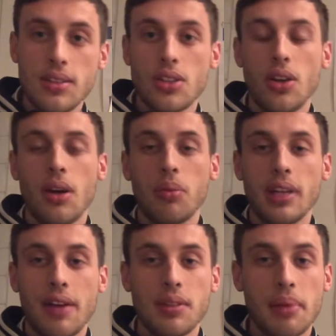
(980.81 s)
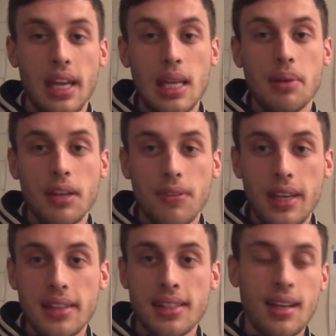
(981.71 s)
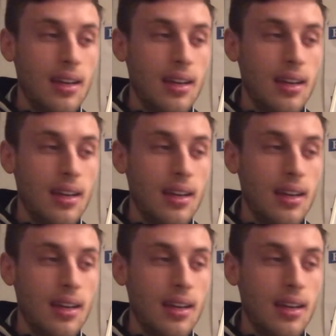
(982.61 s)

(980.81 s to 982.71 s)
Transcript: so I wouldn't have to pay eBay fees,